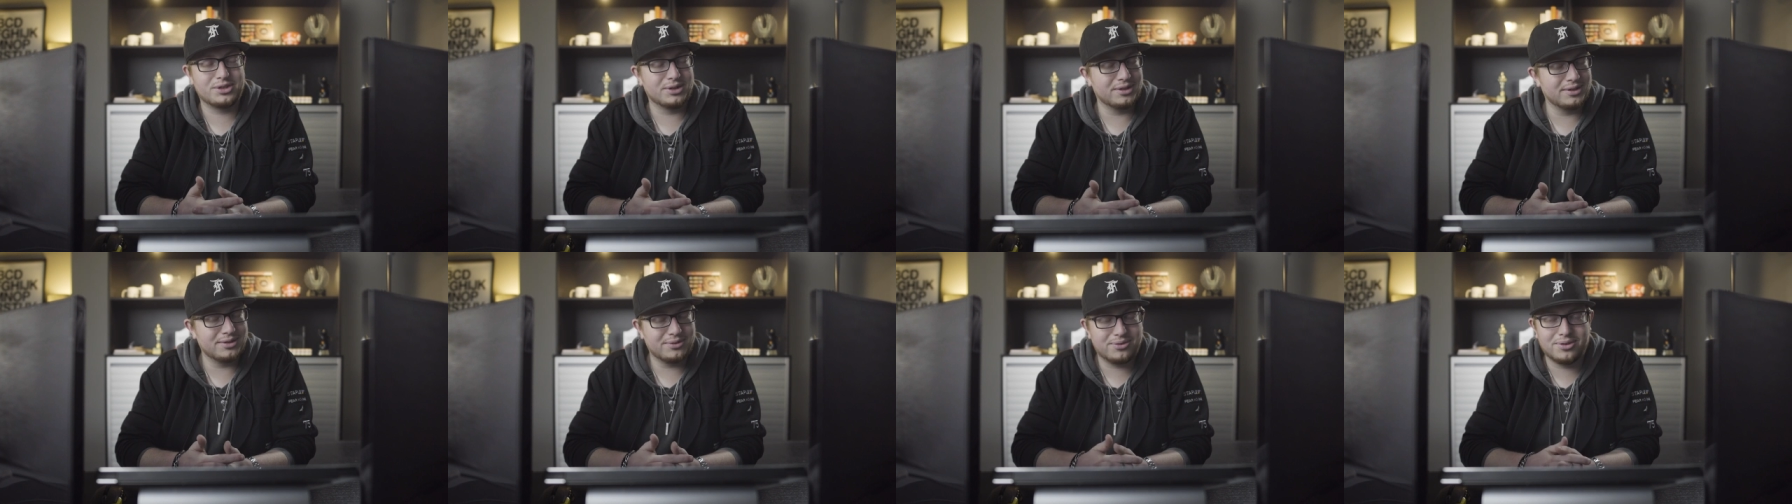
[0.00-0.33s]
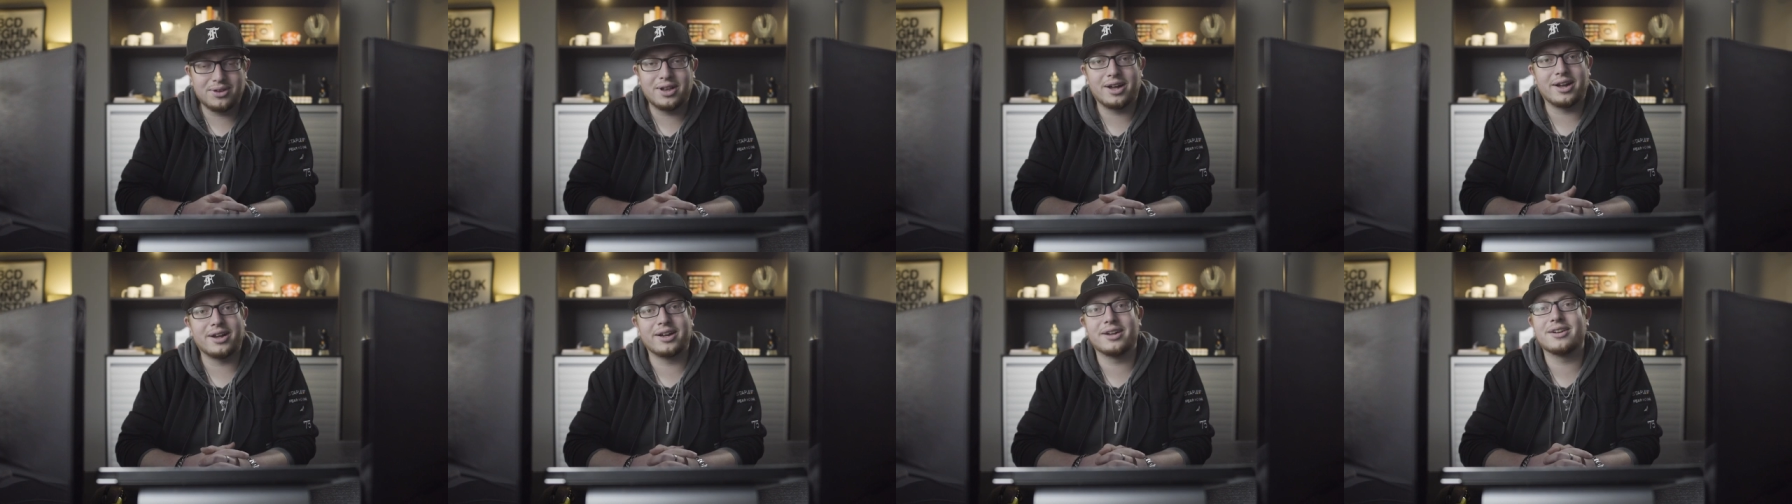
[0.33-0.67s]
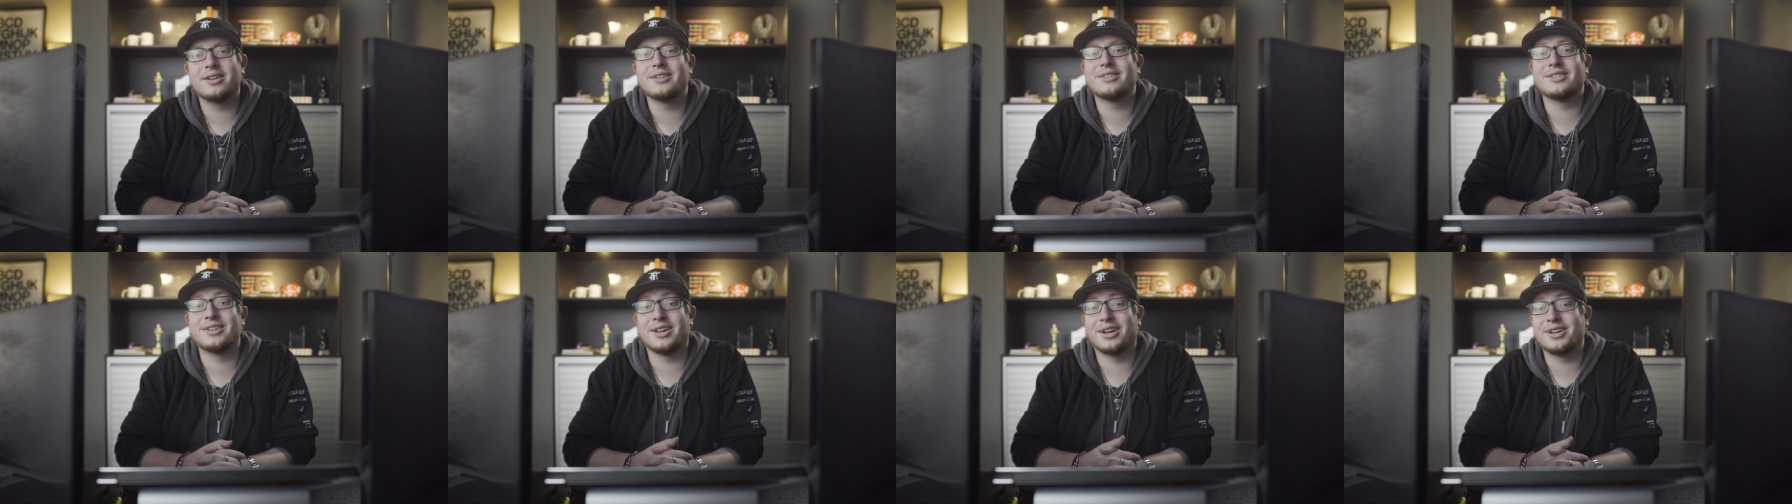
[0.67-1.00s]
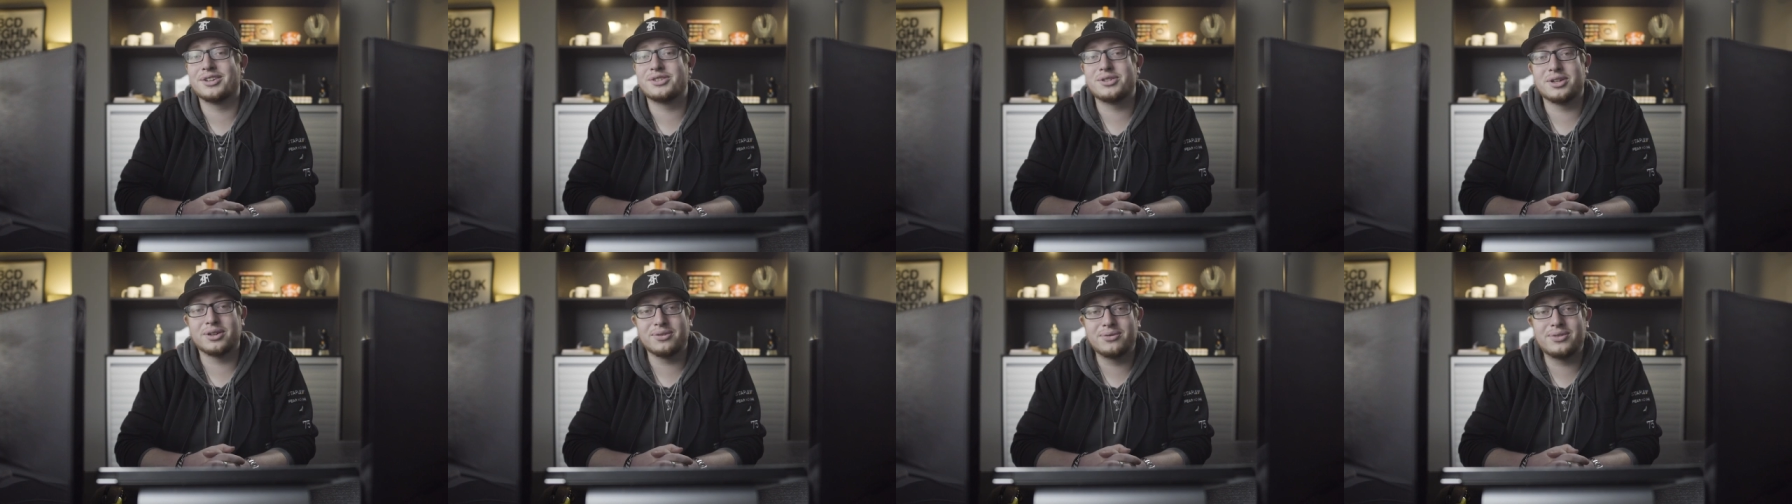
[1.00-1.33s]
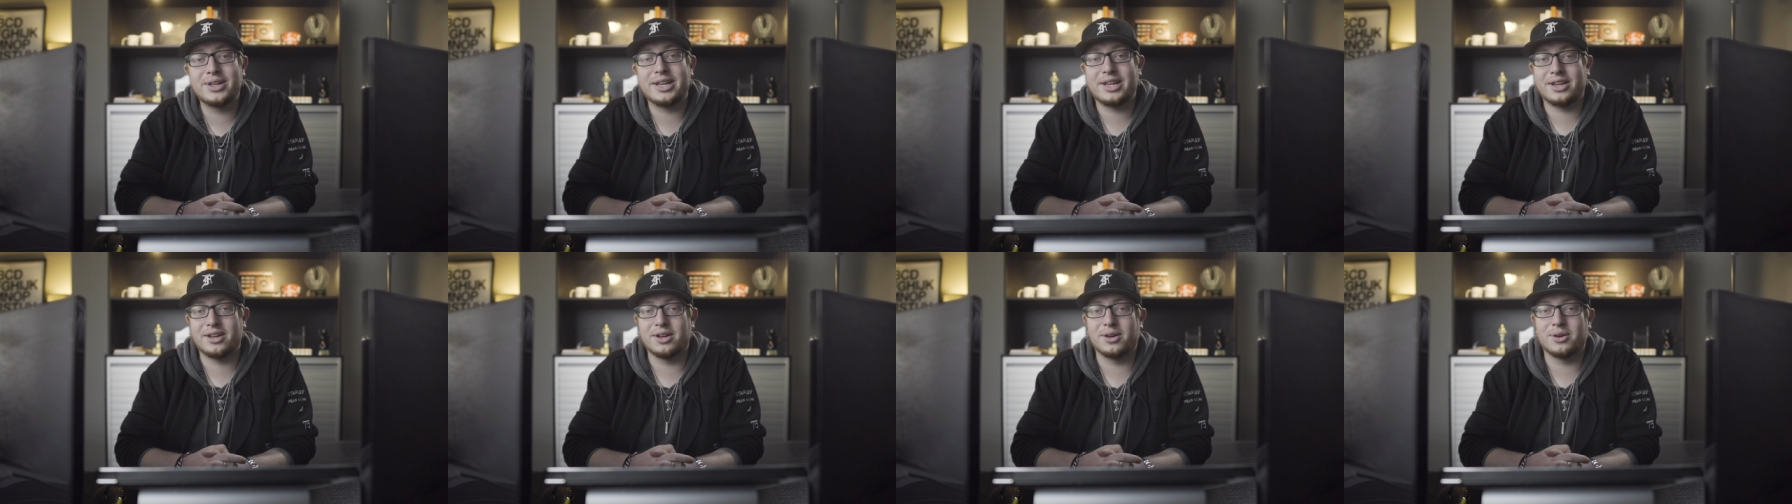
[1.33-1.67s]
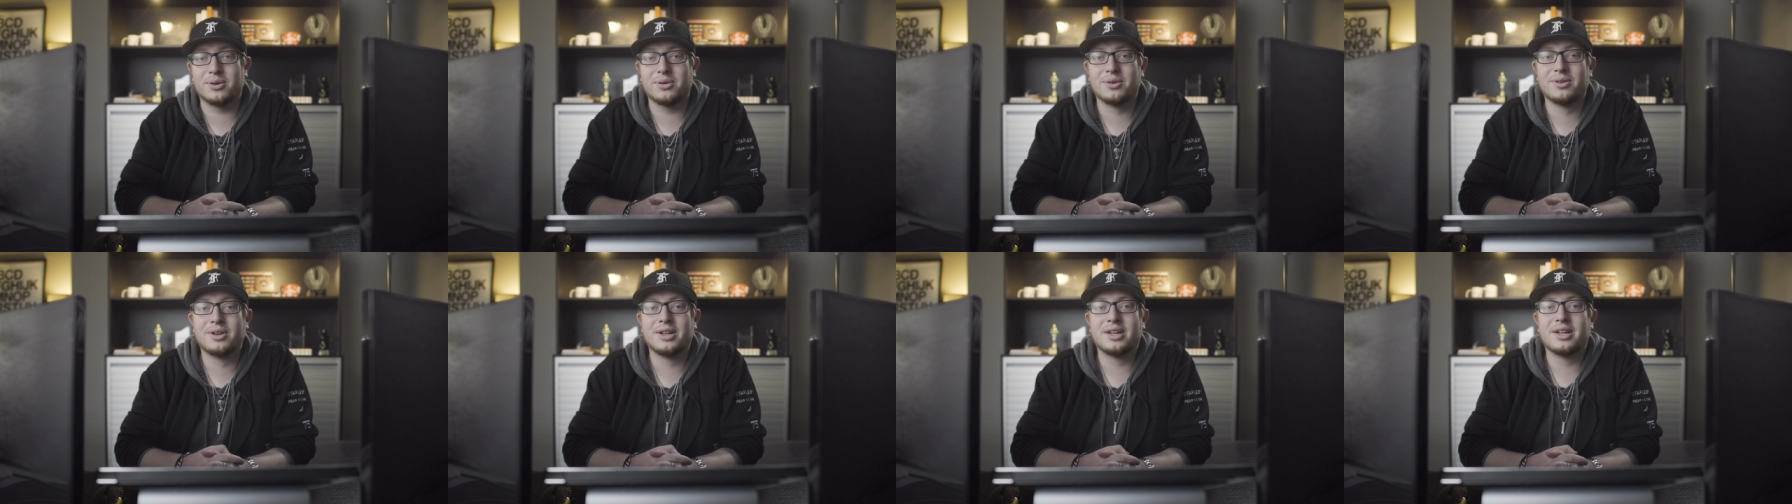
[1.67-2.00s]
your flyer, not your
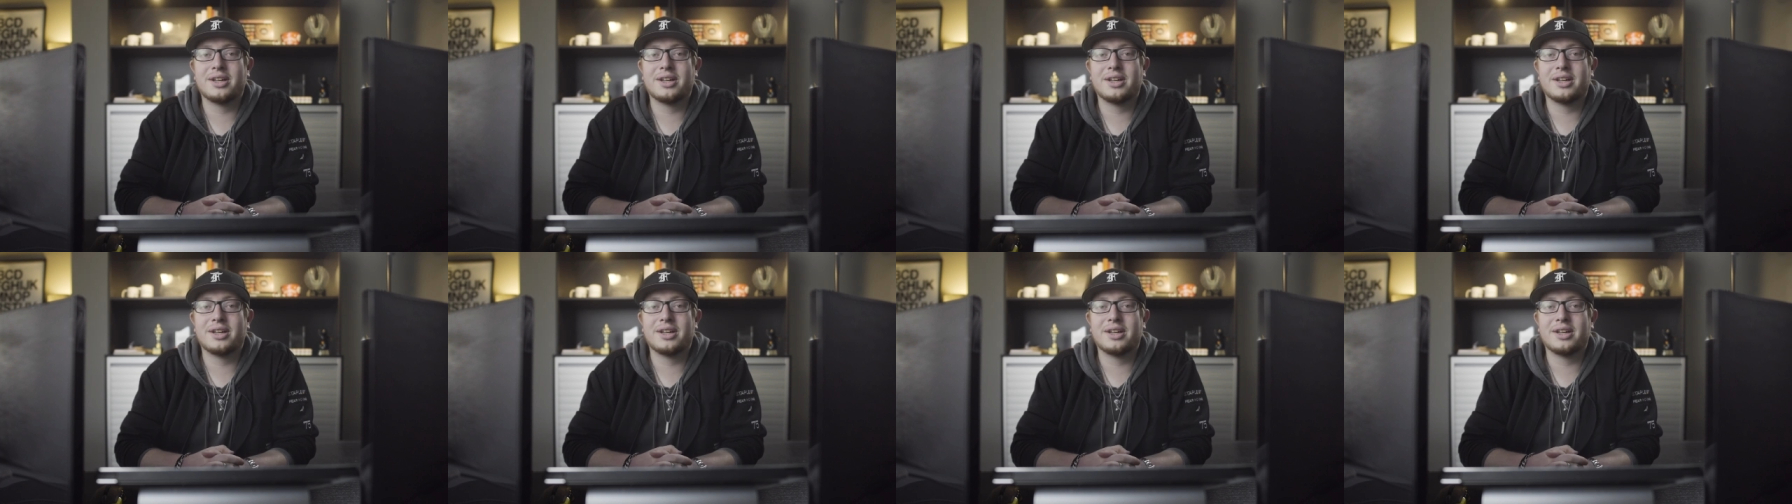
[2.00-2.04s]
video,